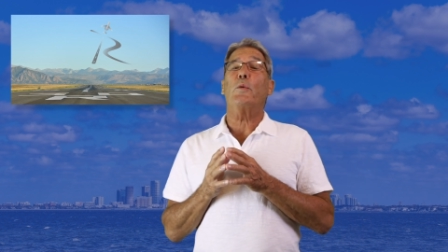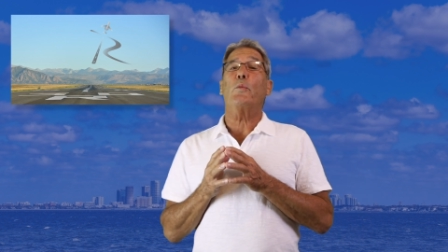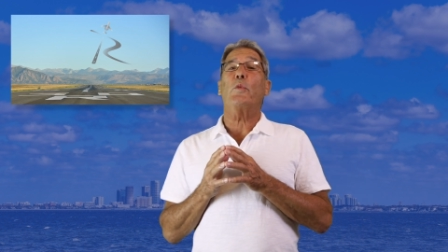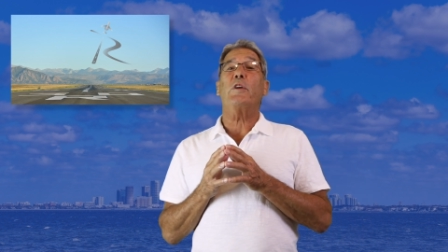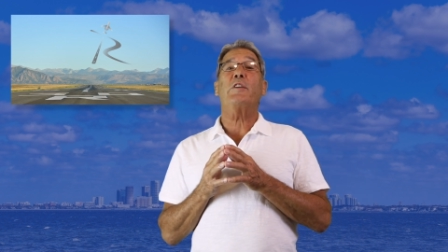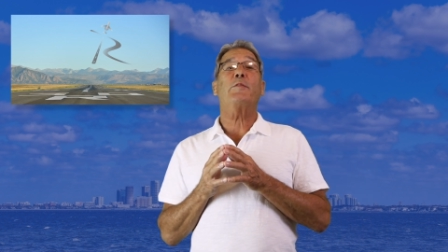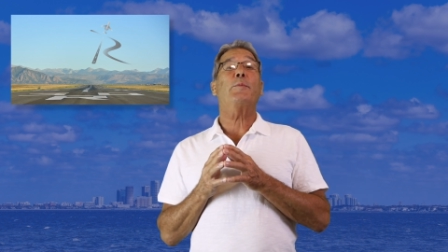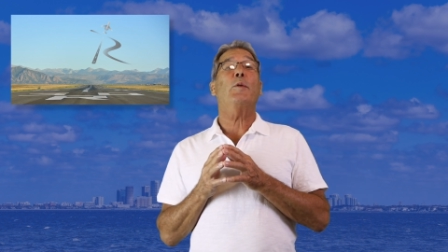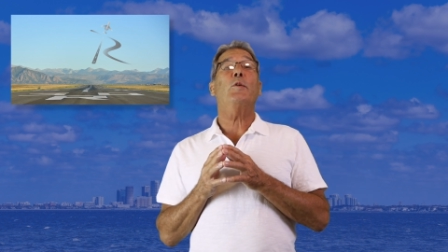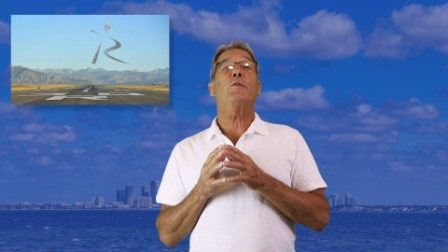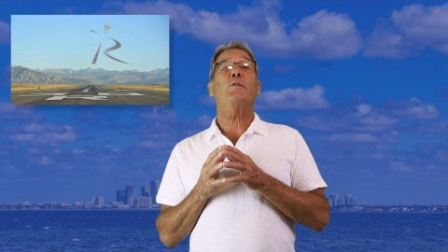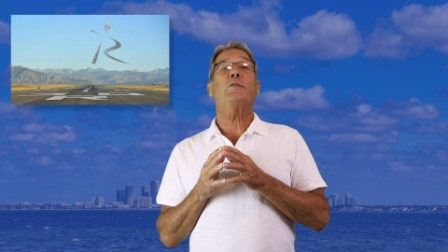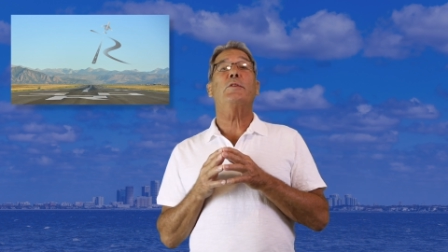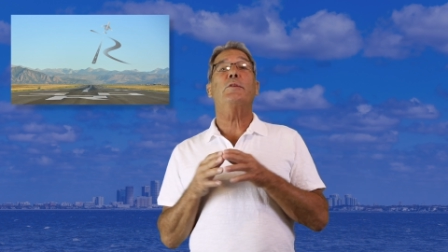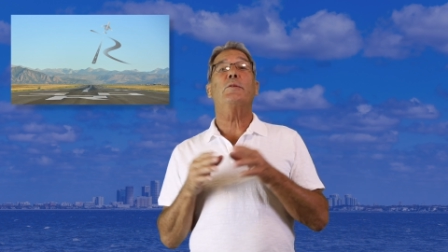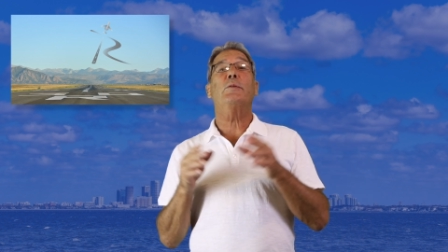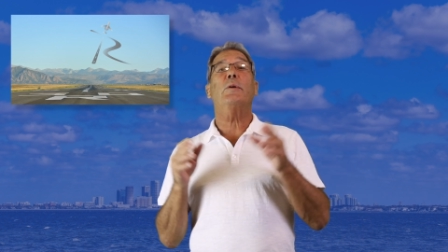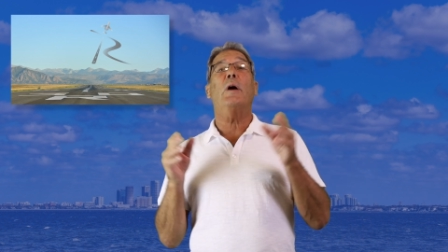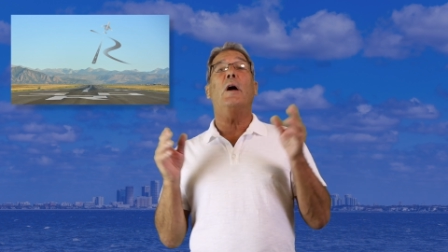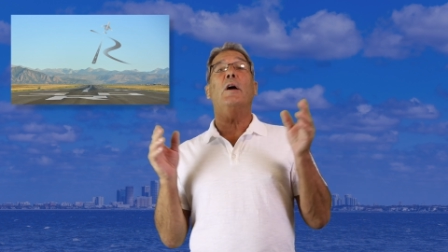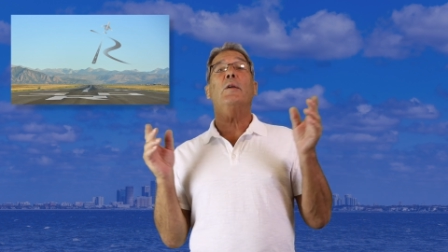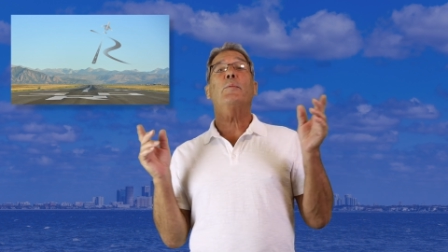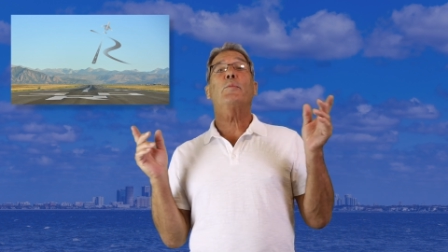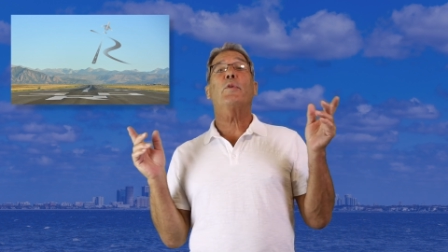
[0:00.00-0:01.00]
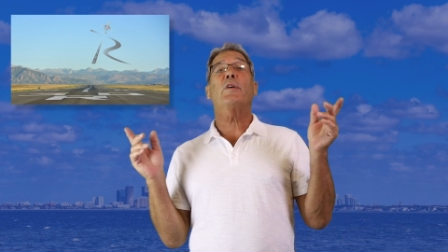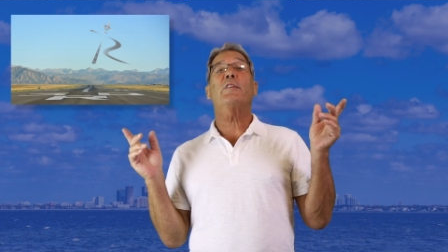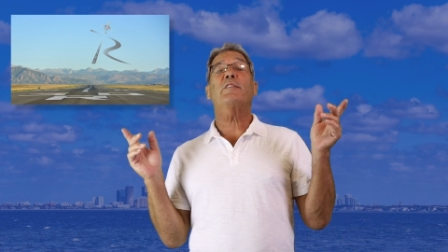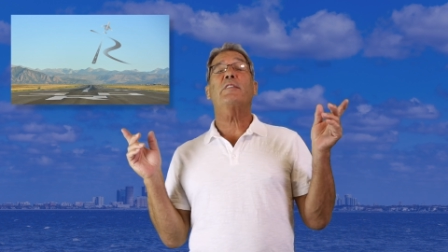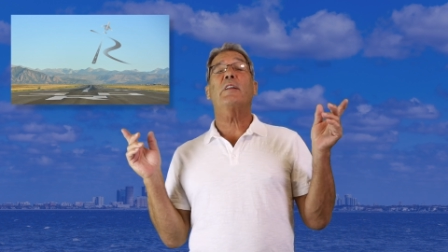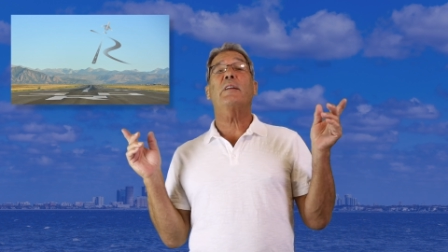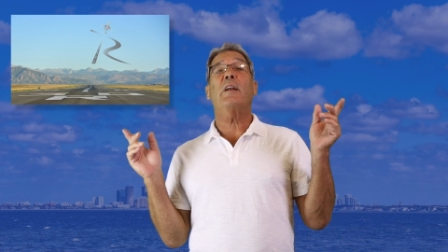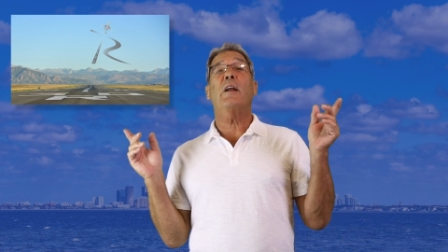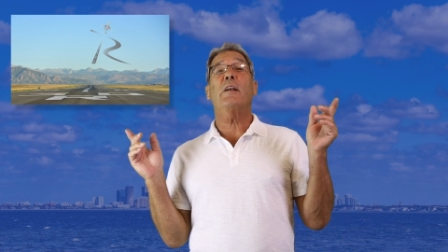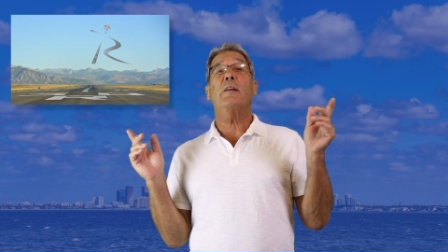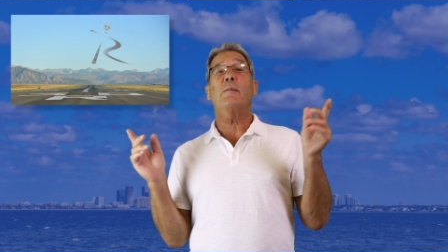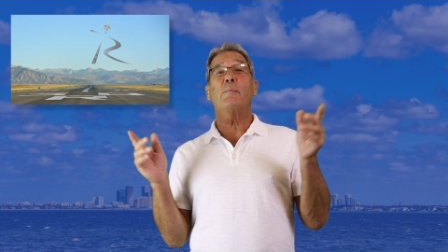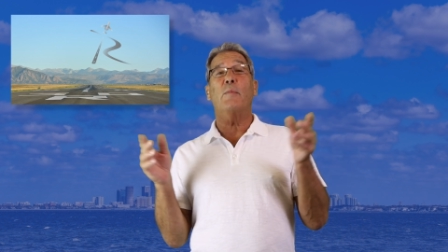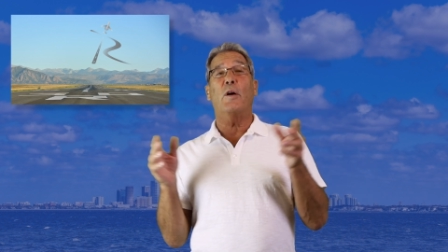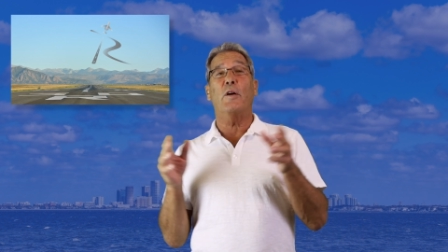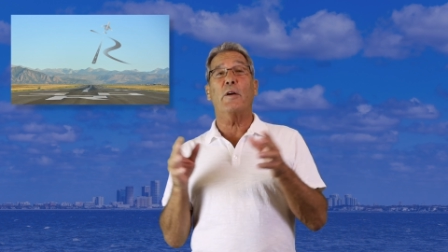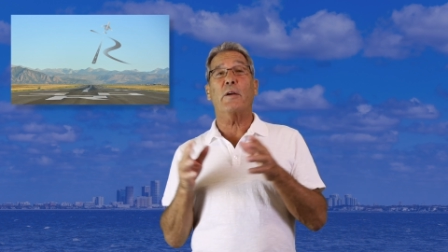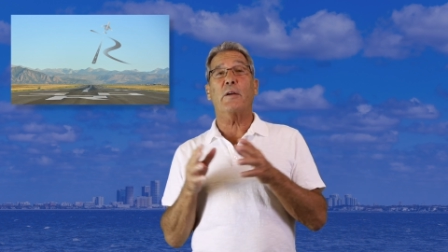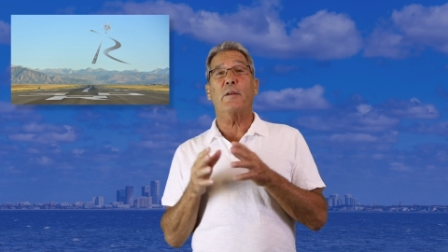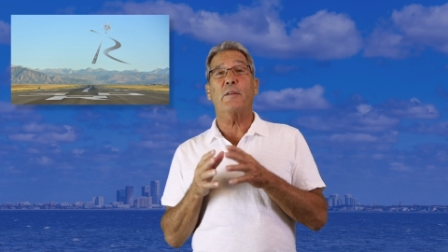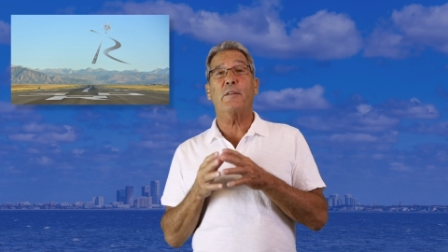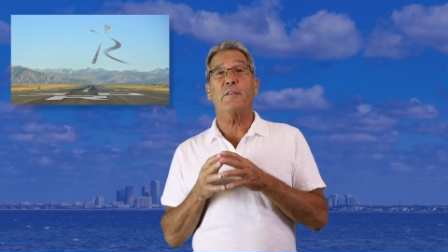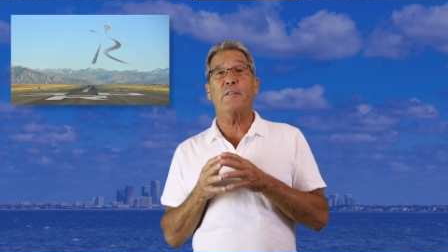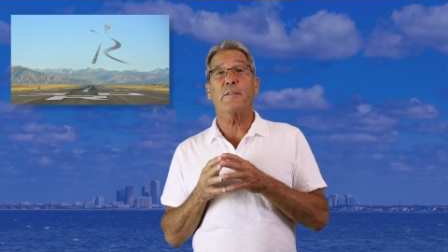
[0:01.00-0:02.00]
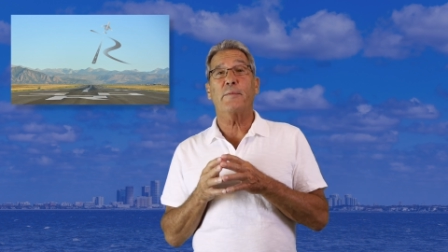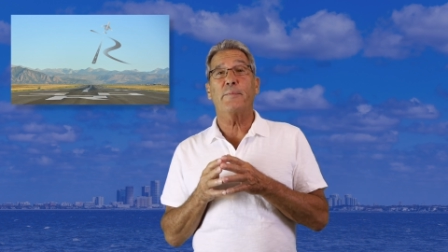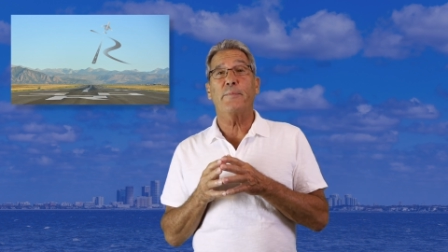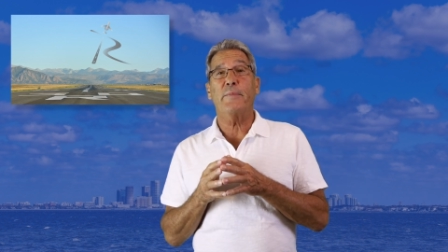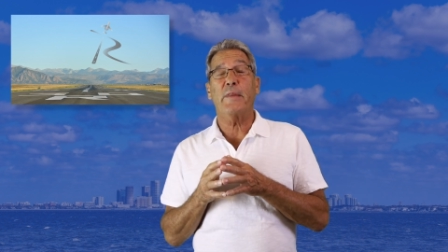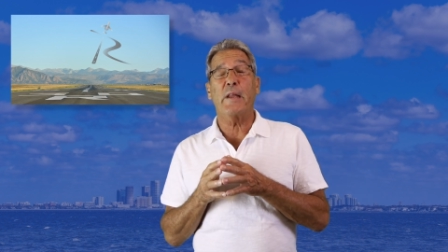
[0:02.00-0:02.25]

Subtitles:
we spoke to unprecedented markets.